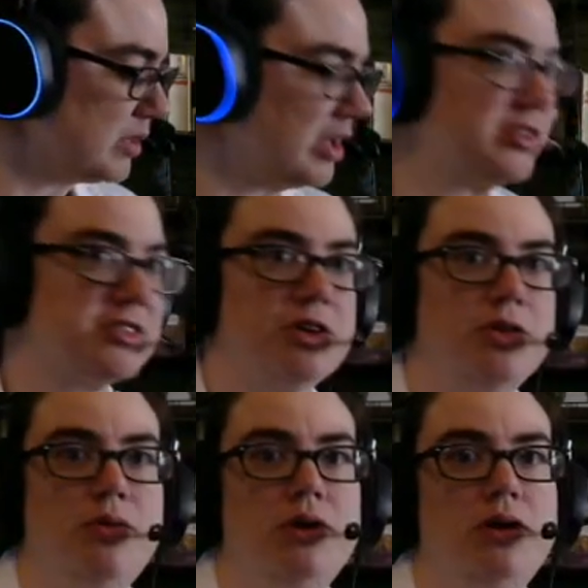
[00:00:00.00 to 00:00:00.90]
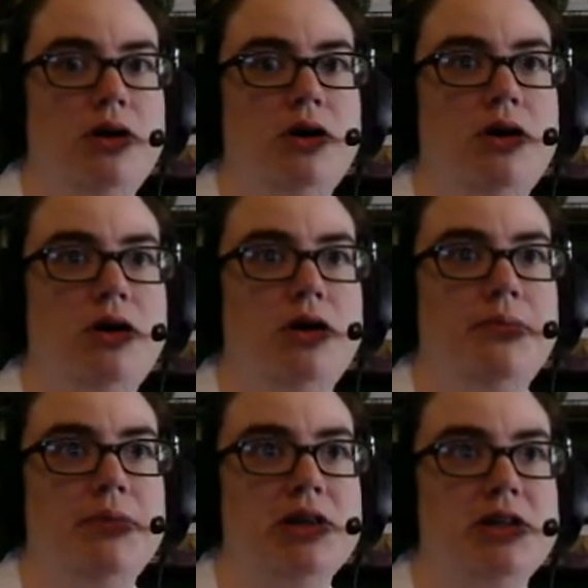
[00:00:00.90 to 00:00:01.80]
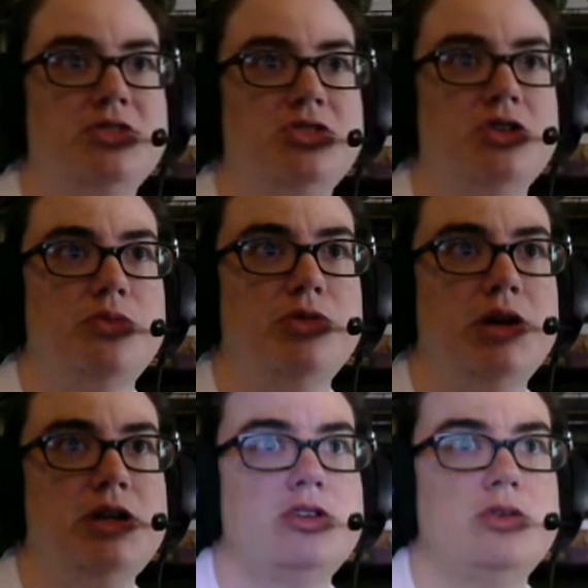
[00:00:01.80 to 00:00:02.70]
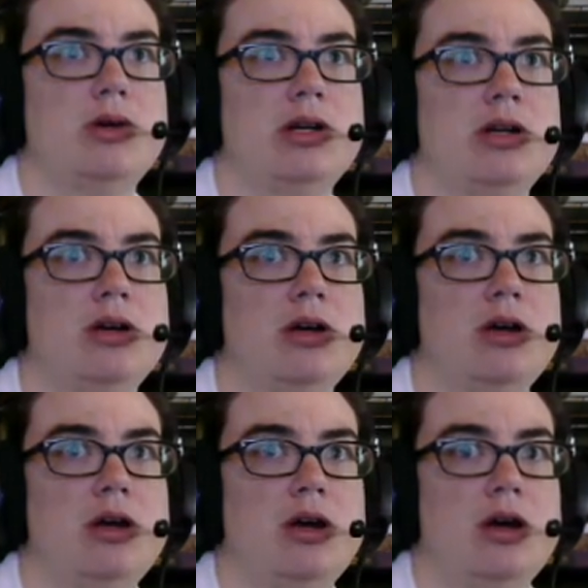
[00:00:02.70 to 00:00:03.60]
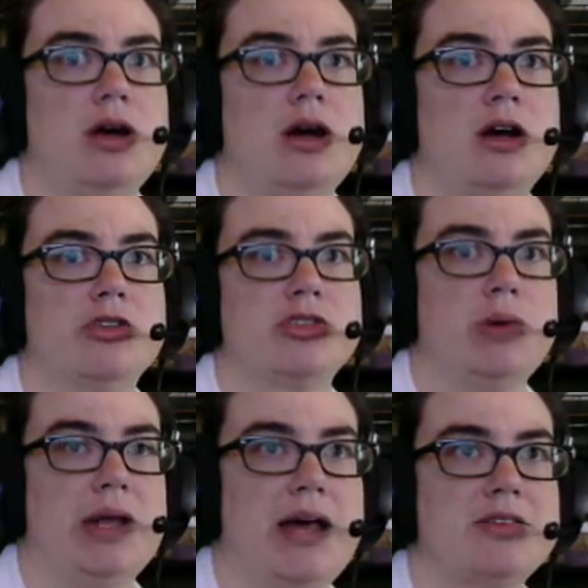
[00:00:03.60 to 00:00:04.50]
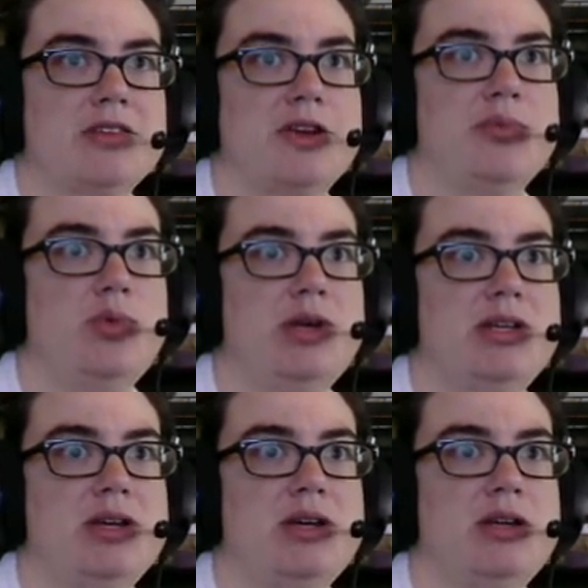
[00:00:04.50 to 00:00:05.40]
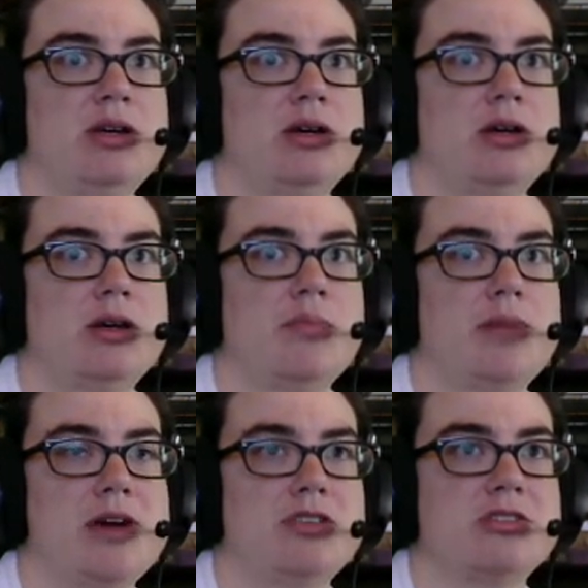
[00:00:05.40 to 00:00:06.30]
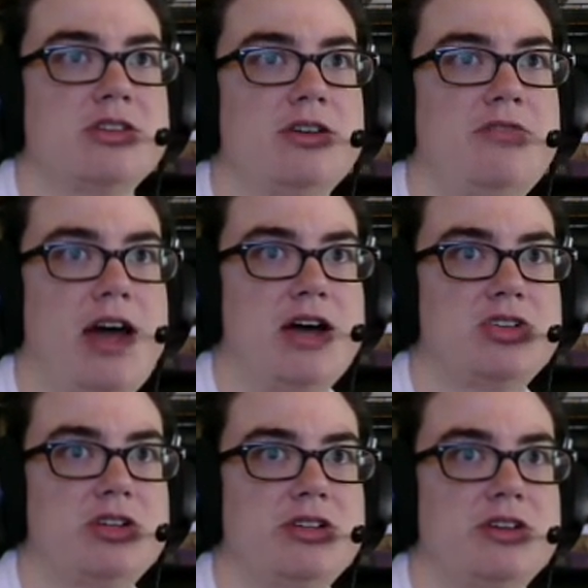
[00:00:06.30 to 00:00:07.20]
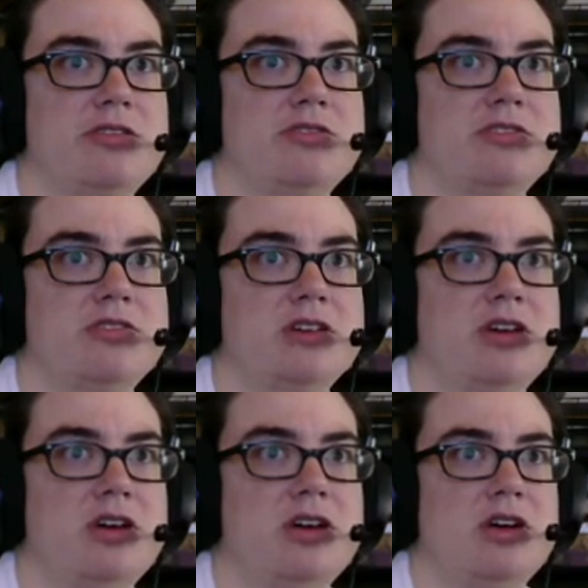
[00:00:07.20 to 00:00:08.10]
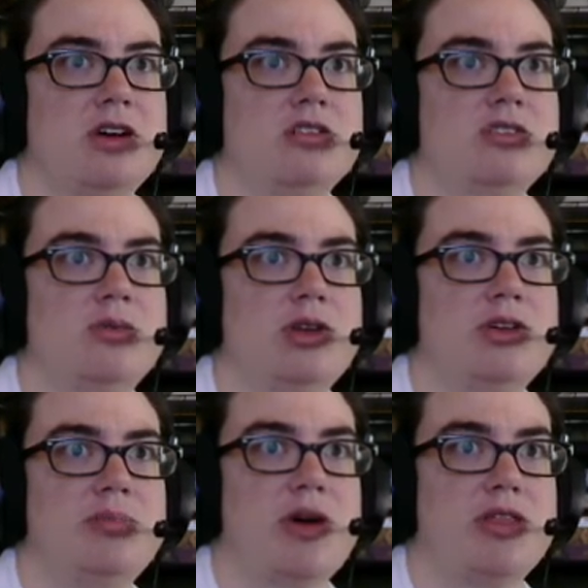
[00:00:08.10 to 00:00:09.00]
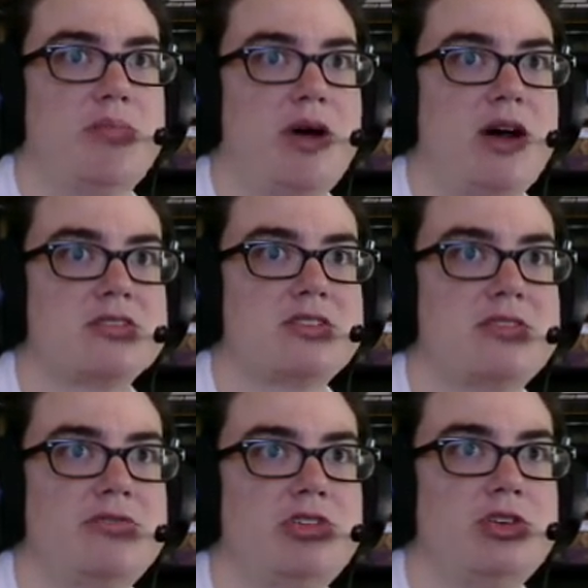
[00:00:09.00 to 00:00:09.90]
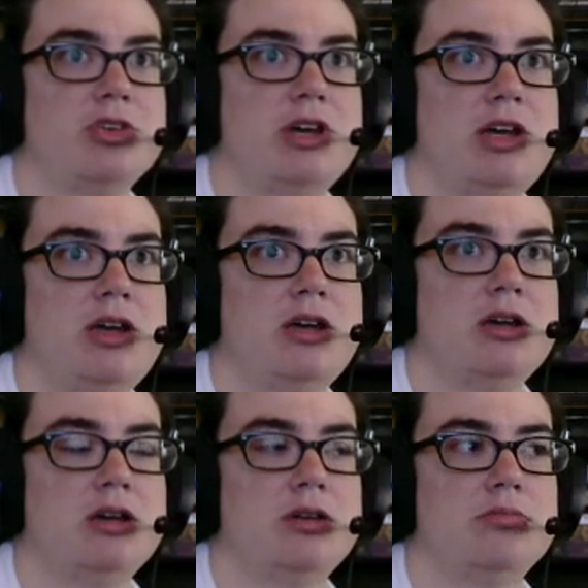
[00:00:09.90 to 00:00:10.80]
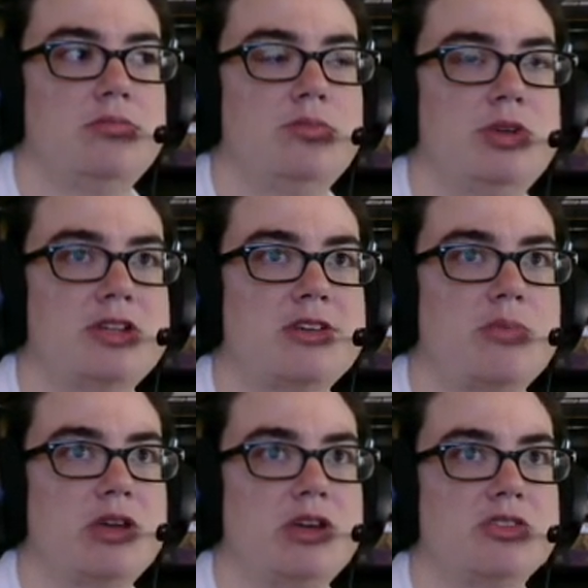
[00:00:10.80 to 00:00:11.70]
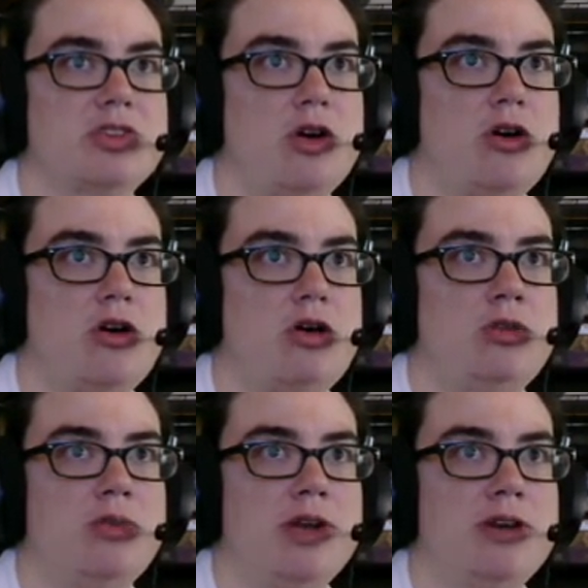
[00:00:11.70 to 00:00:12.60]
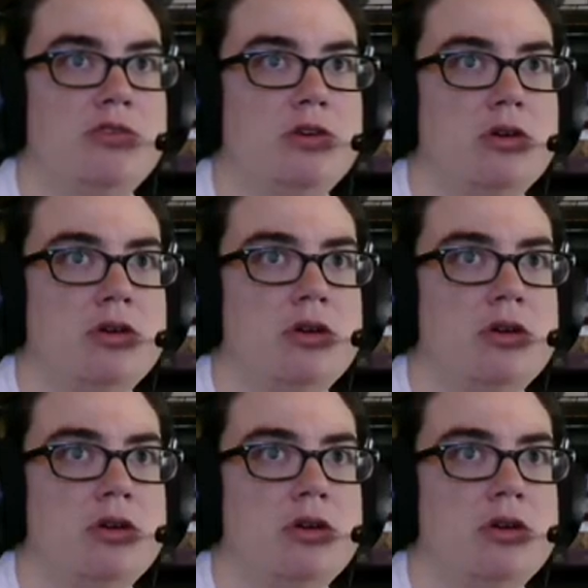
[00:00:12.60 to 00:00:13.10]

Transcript: So let's jump right into it. So last time we did comparison of adjectives. So we learned about the positive degree, when something is tall, whatever.